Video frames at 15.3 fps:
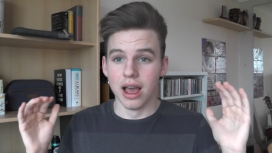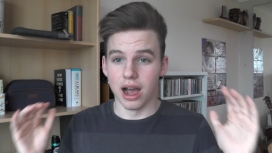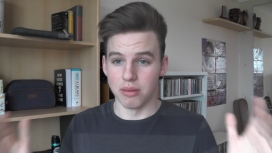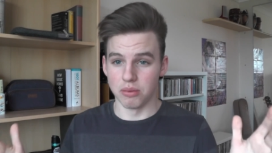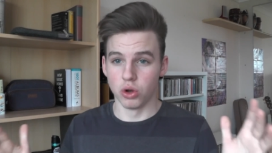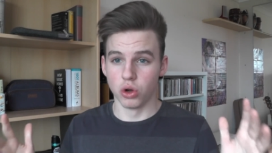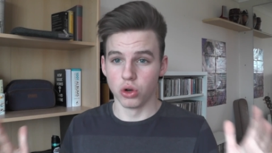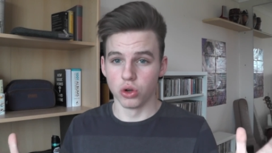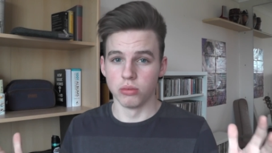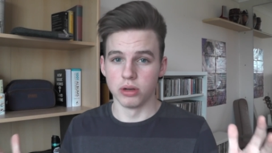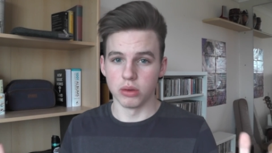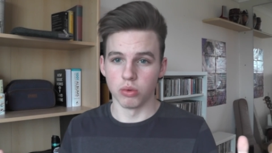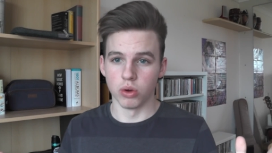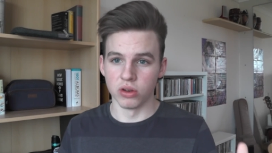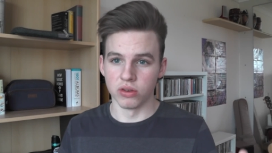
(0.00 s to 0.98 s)
I'm not
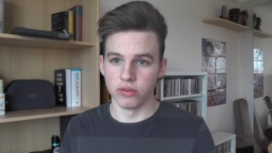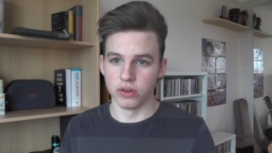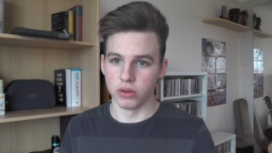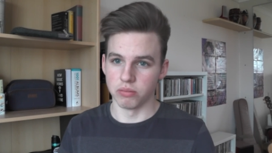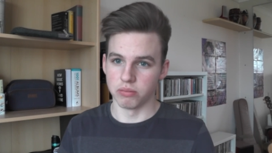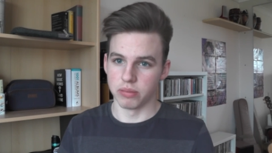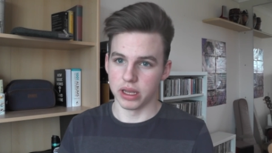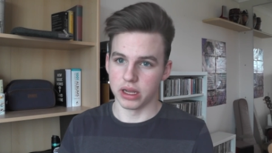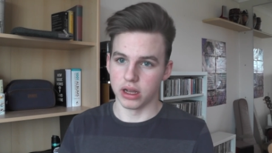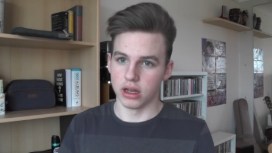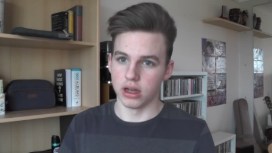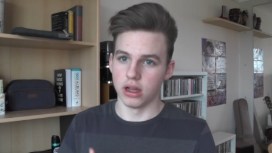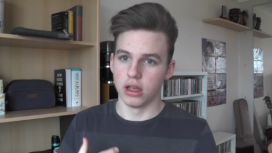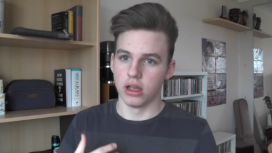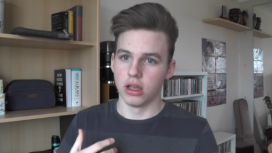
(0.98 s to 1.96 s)
normally one for the
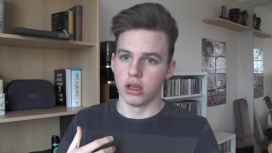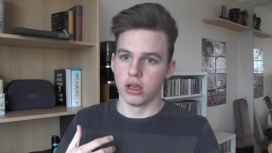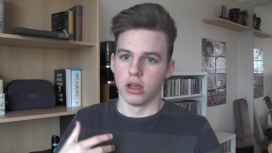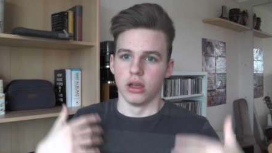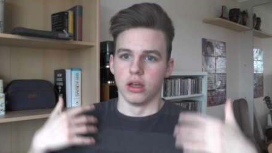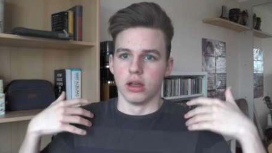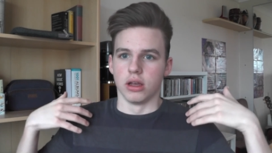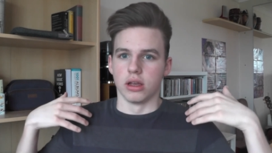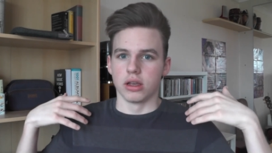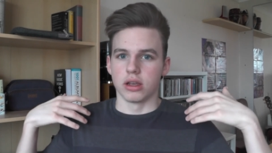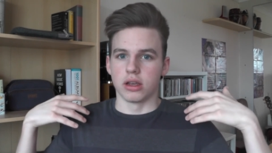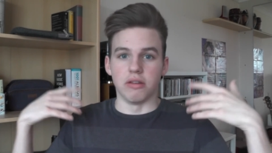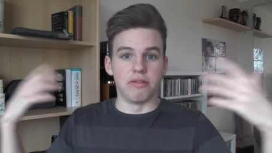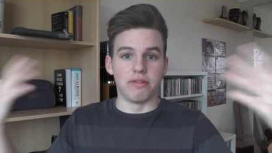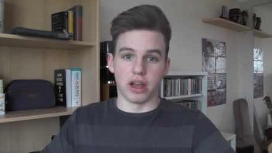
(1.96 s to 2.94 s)
bigger
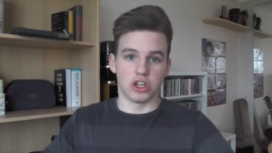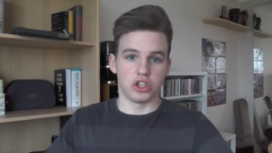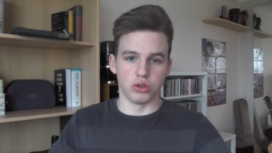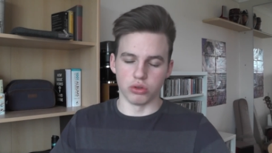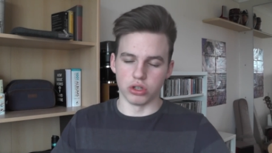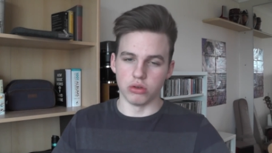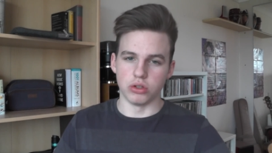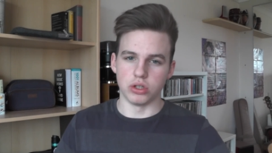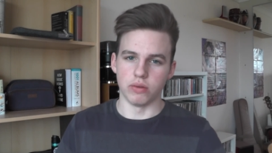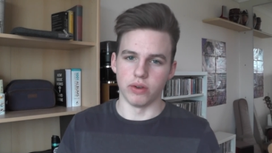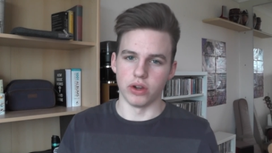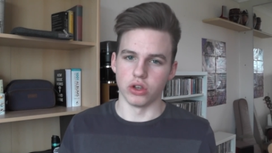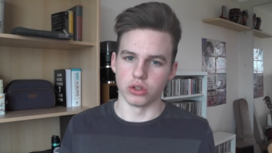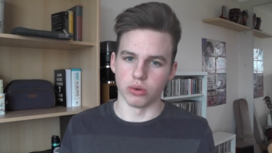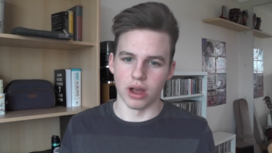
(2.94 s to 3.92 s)
confessional YouTube
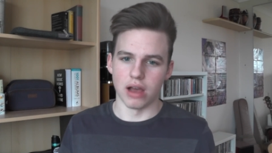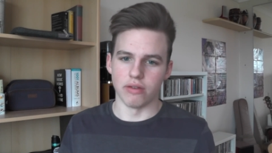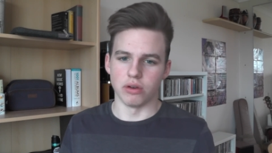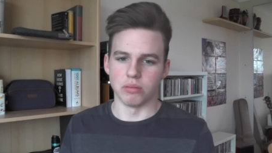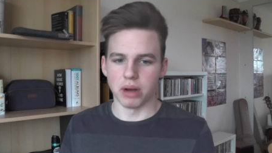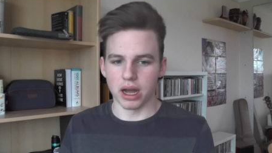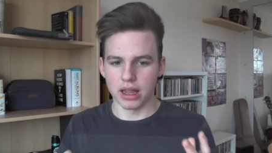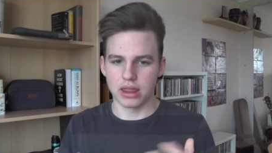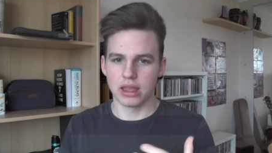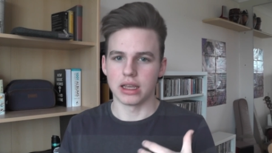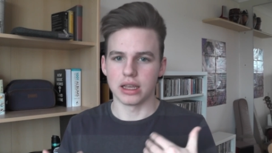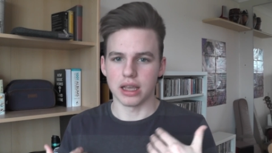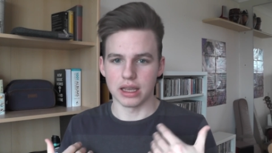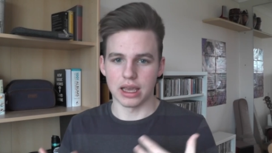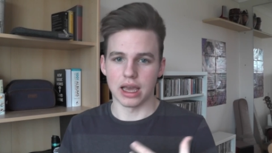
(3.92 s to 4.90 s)
videos or whatever, but I
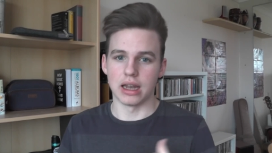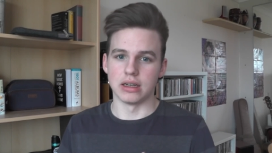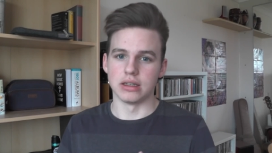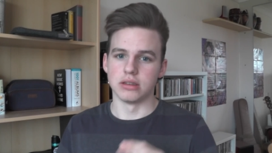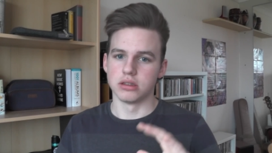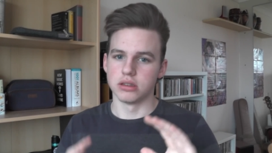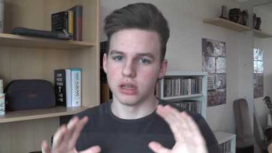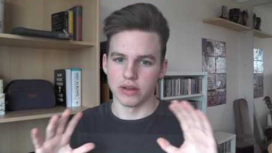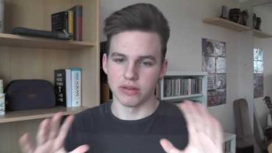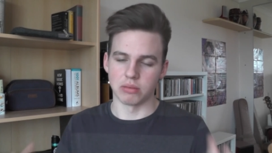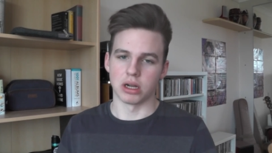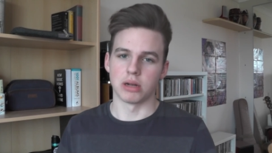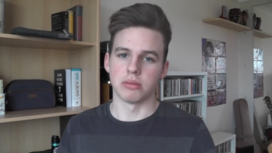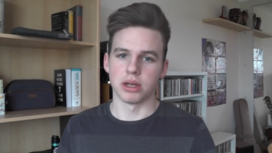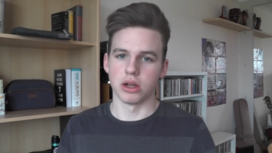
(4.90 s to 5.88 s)
think, again, if I'm
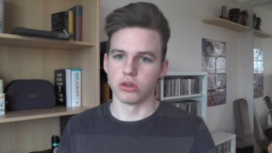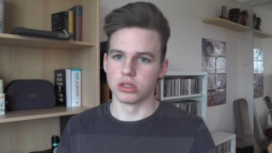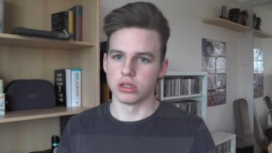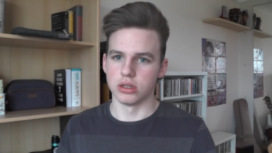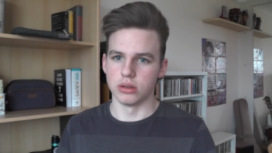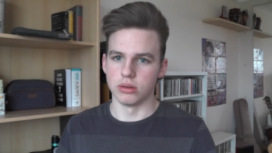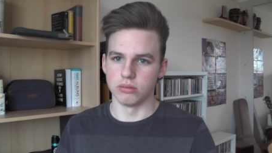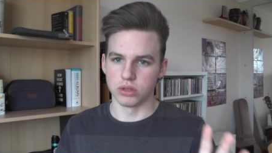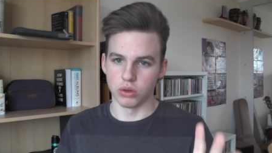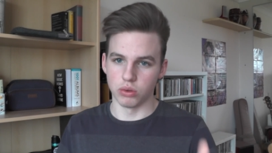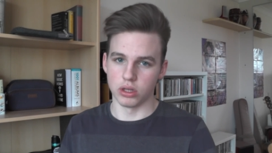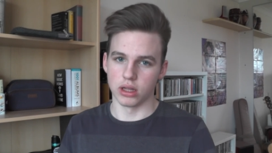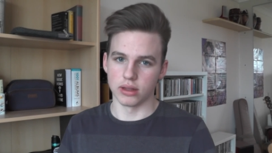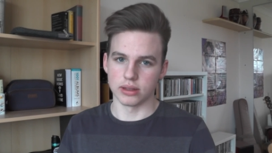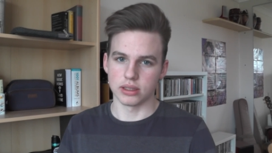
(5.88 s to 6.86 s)
going to be able to do
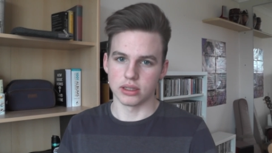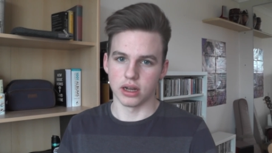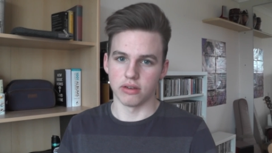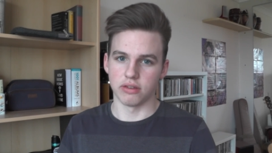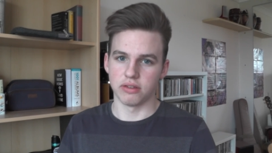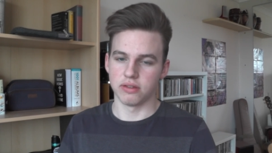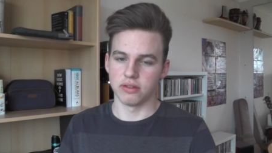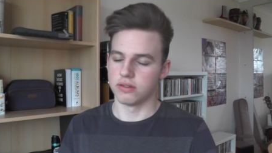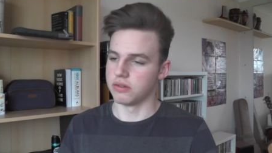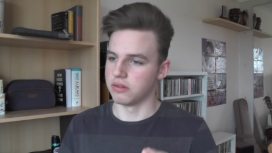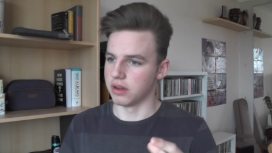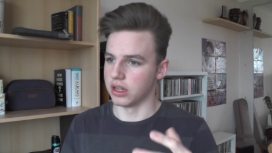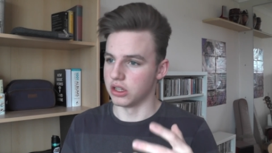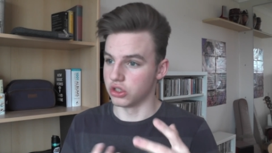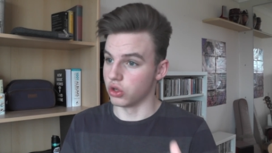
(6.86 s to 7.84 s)
the other stuff
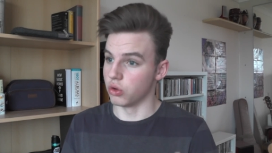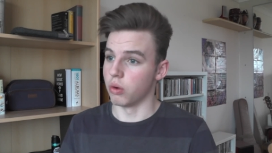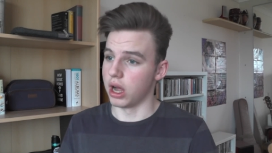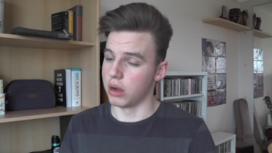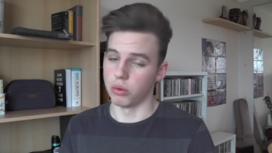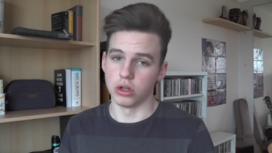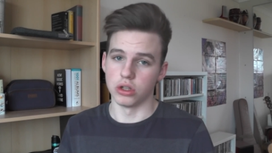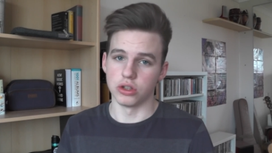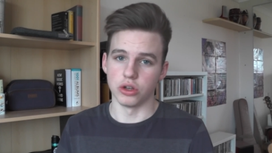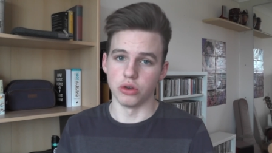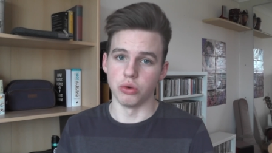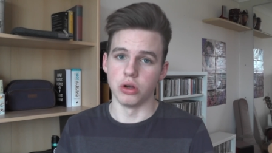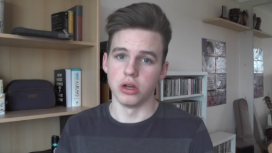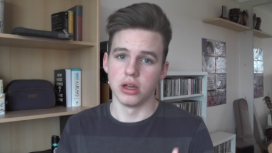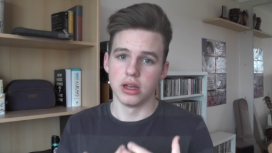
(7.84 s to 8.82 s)
and do what I want to
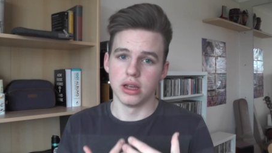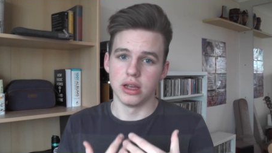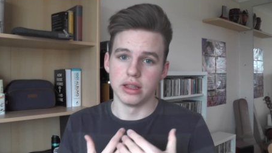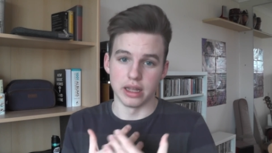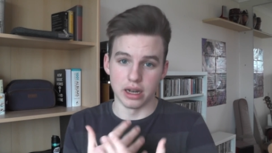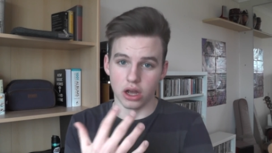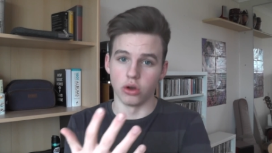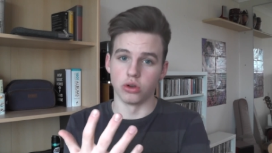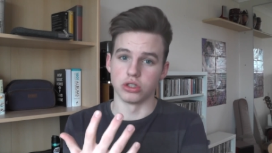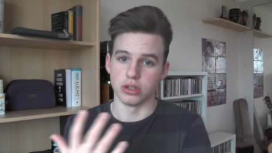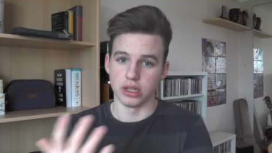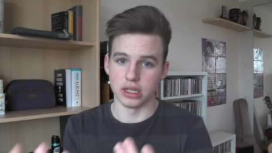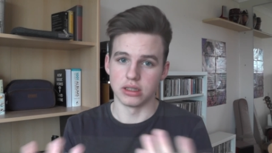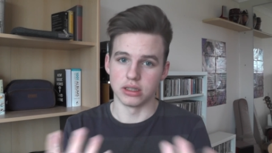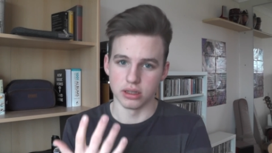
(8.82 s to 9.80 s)
do, then I also
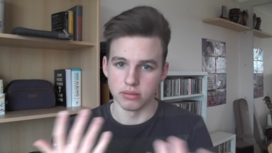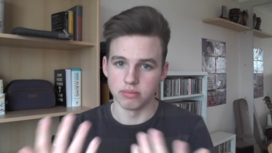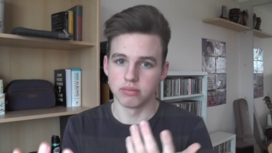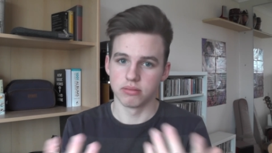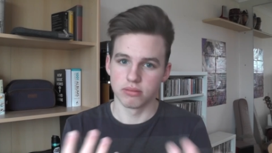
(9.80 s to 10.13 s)
need to